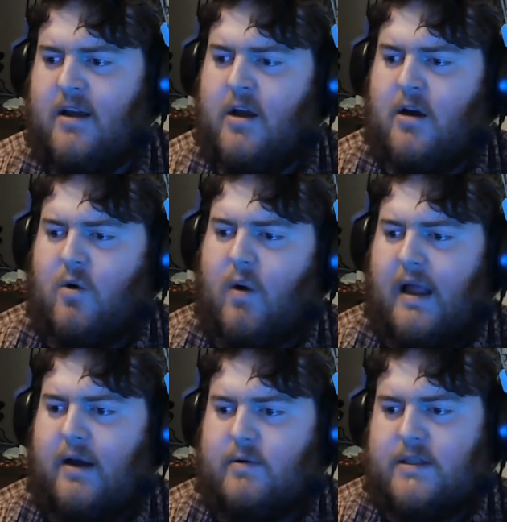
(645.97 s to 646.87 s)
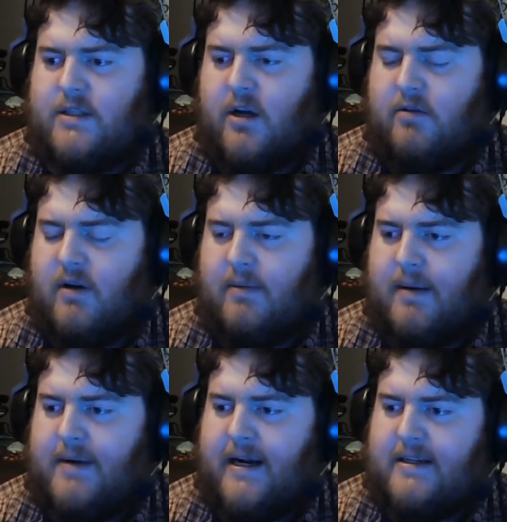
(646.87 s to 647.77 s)
while I was over at my
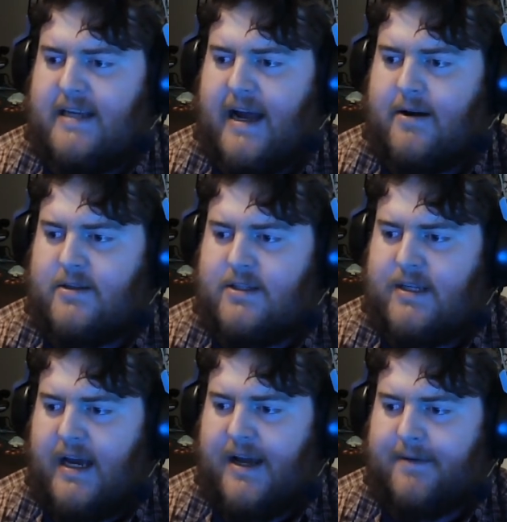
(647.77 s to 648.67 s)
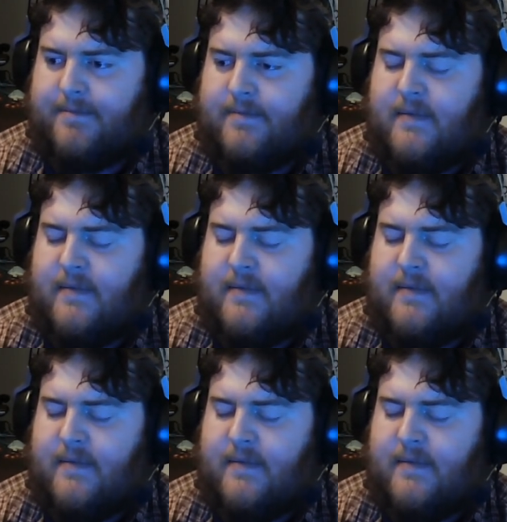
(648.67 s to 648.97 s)
parents' house. Um,